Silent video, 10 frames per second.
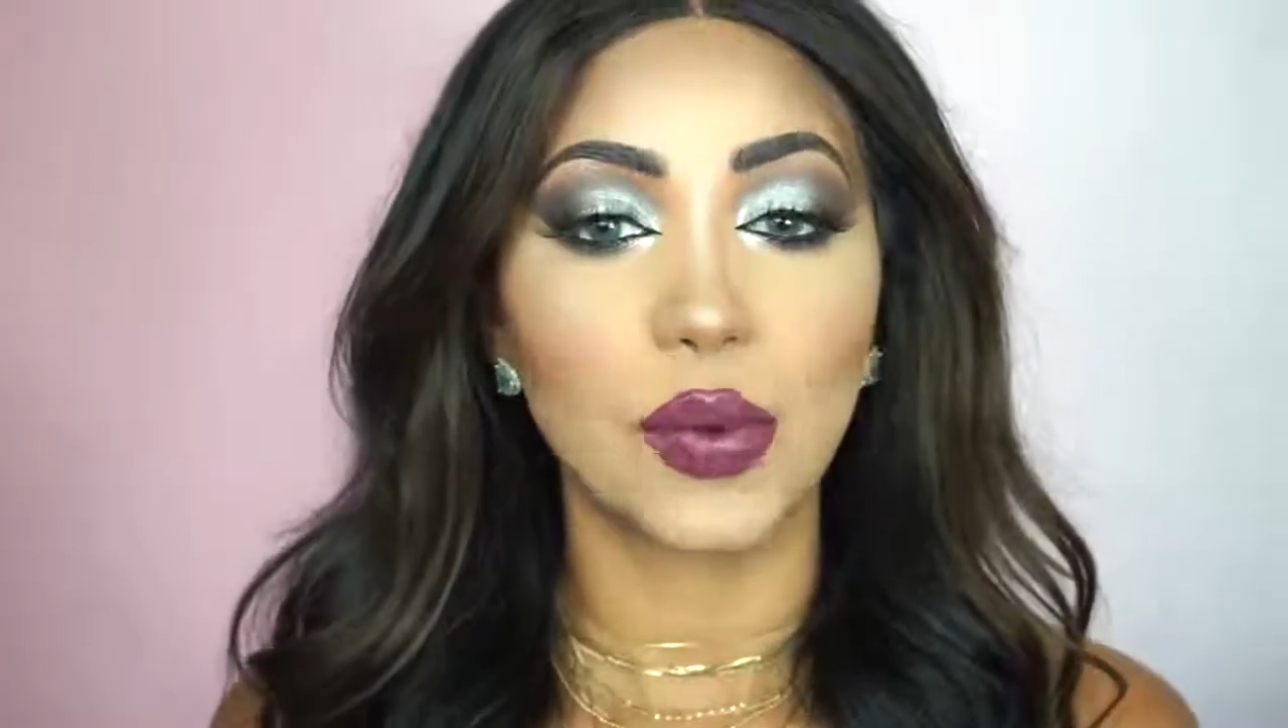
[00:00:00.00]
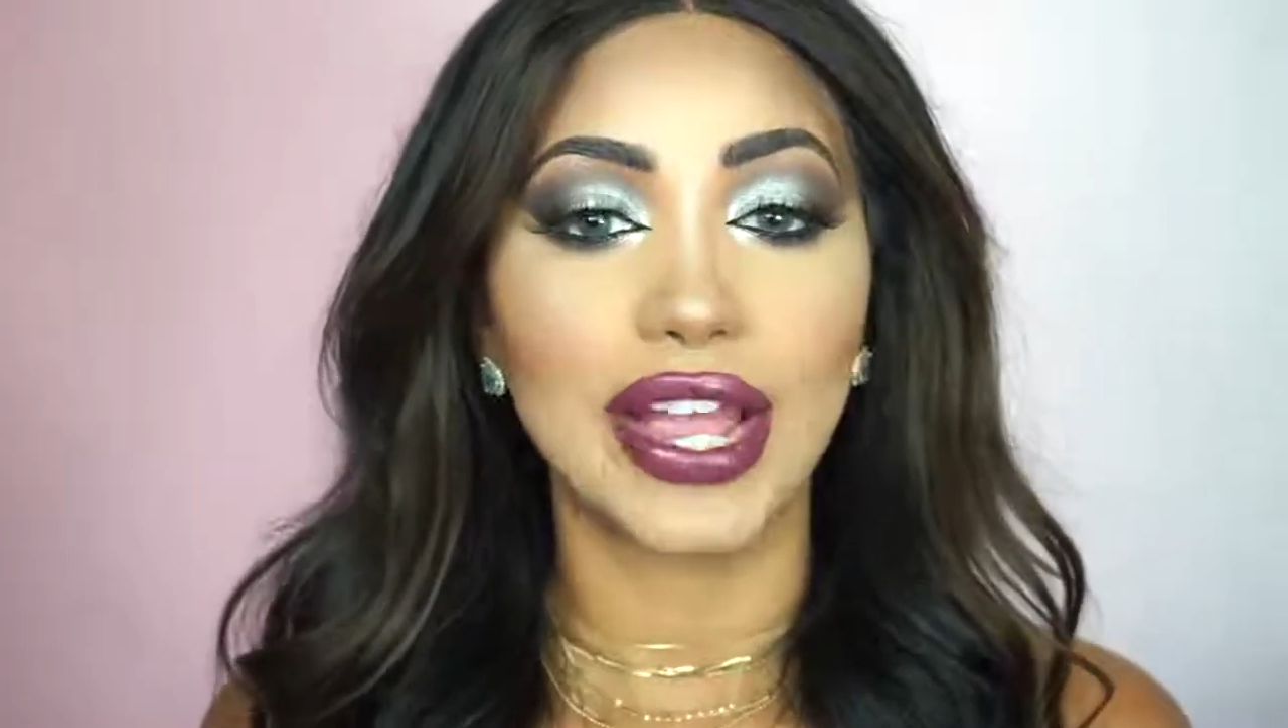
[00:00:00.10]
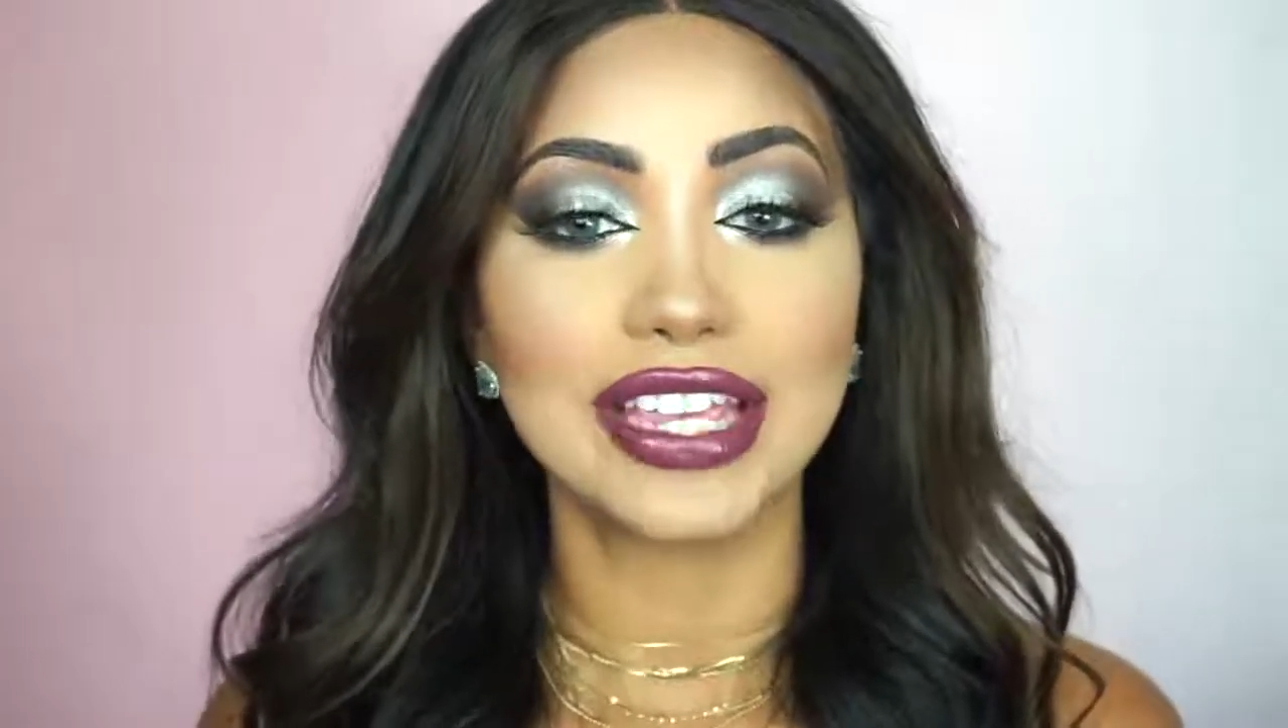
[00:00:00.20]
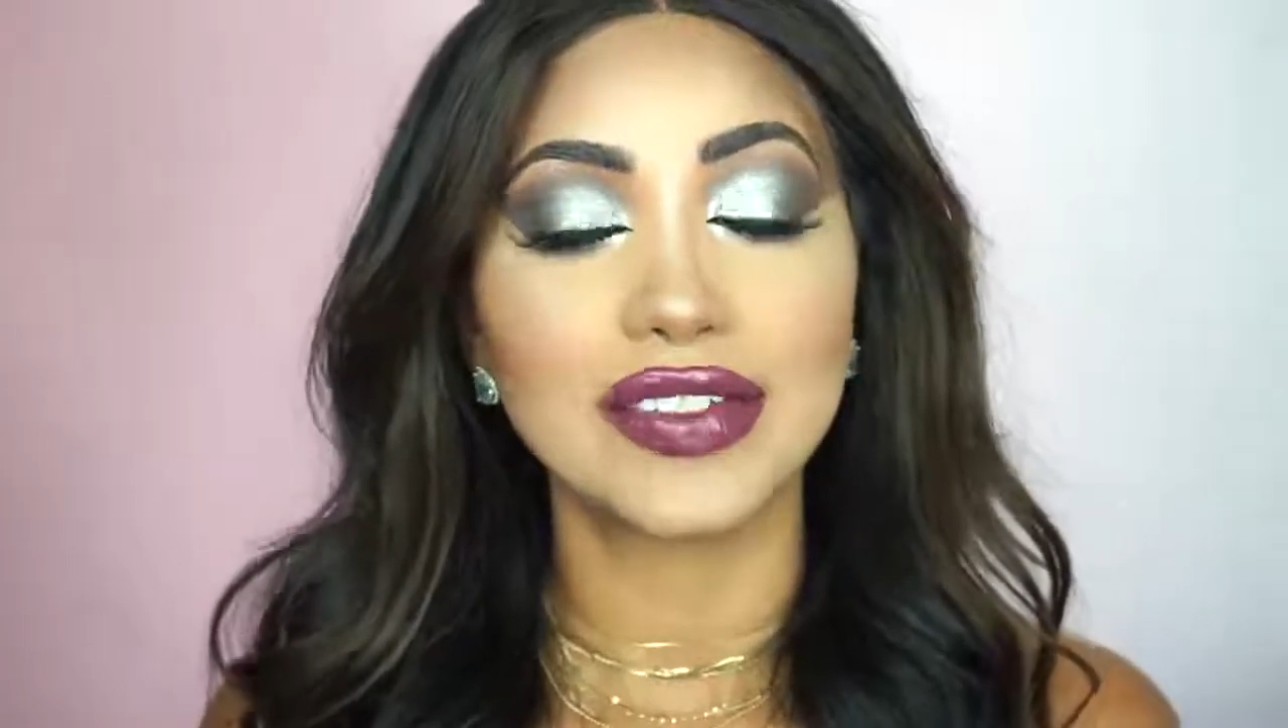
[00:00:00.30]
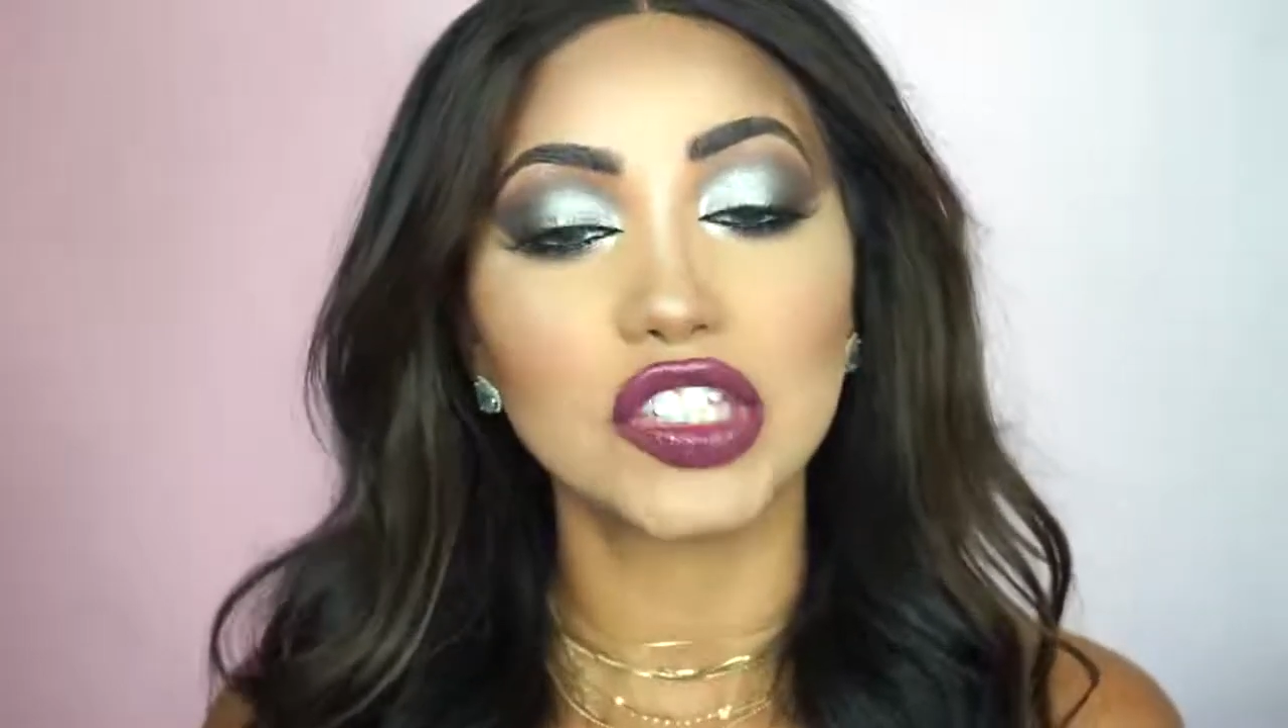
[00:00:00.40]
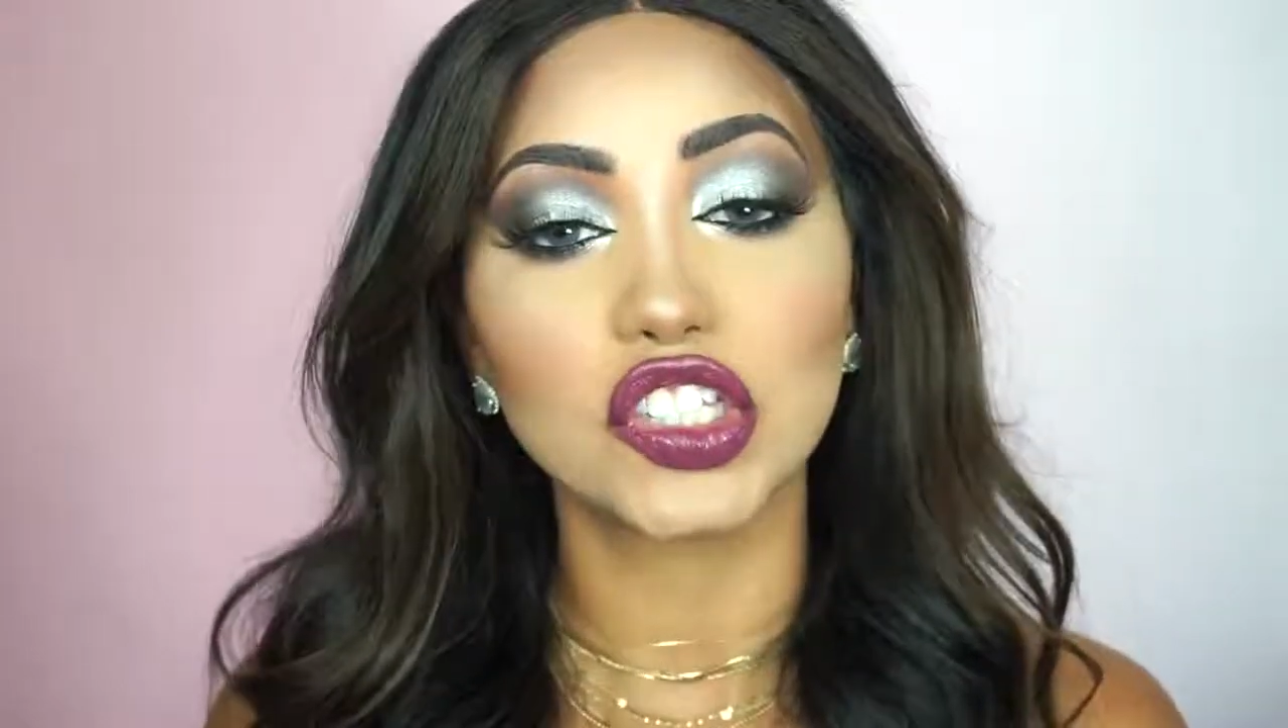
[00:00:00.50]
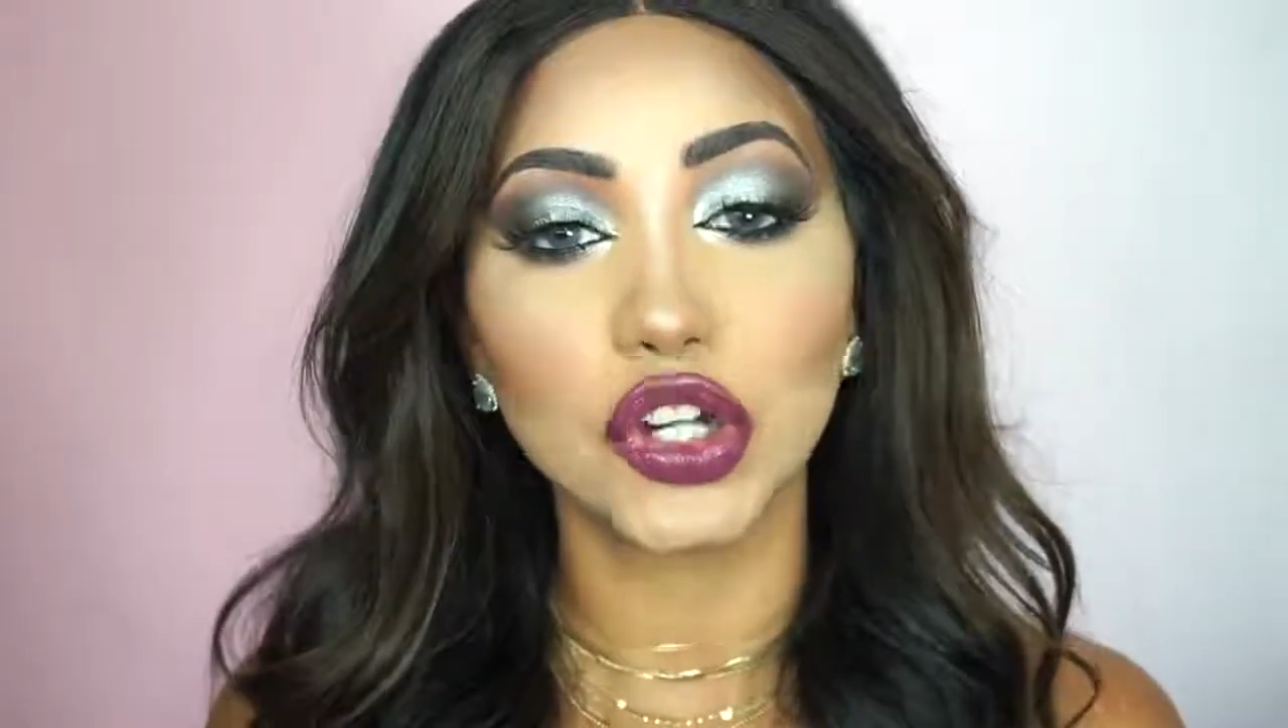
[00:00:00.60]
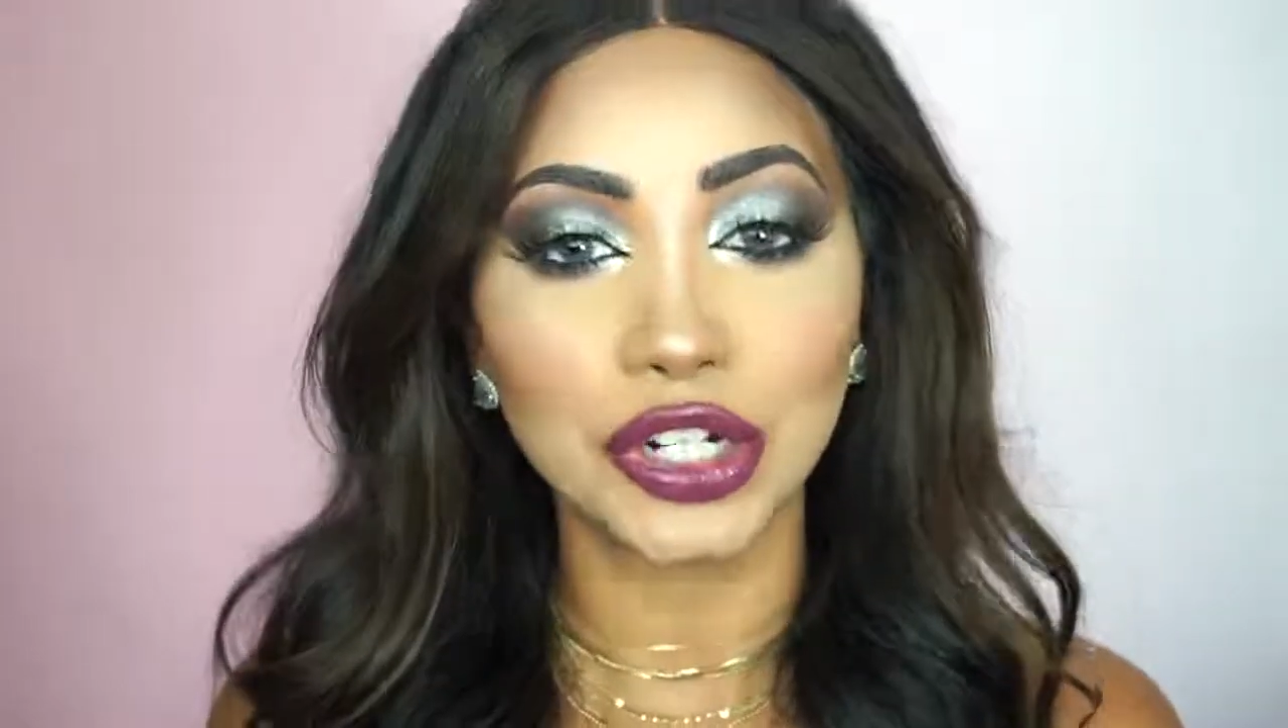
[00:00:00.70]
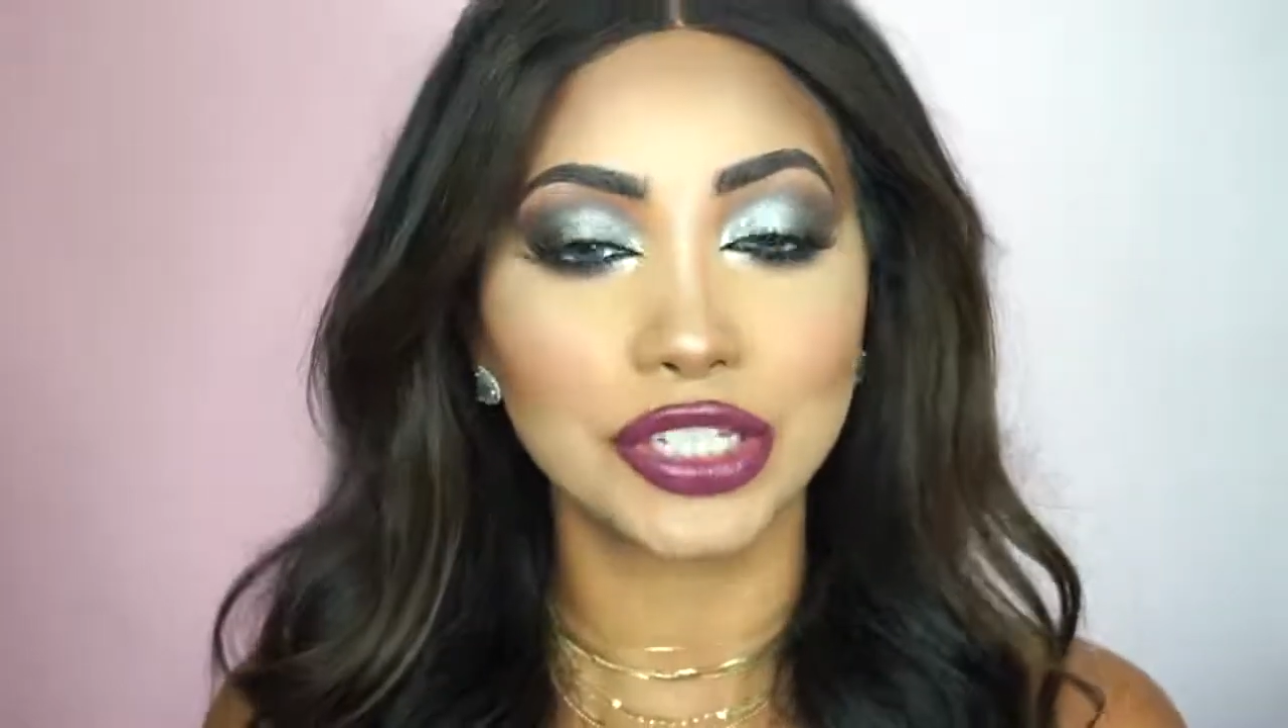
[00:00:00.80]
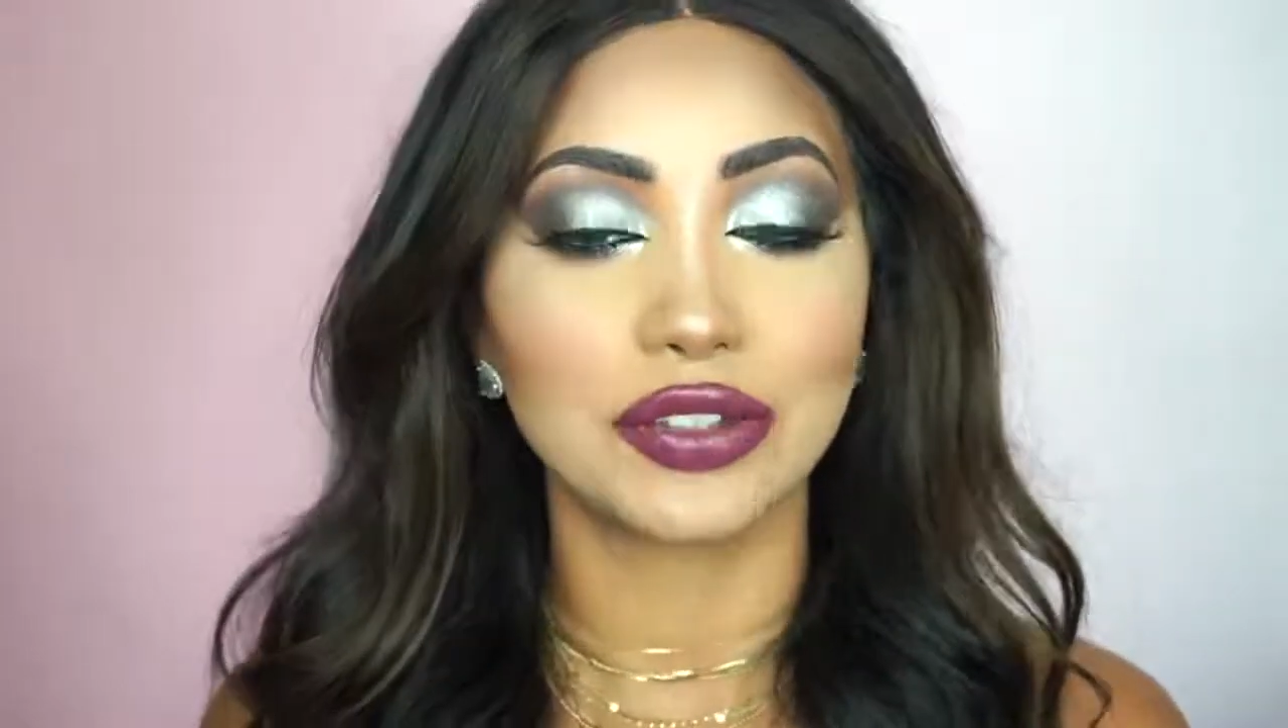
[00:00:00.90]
why I even started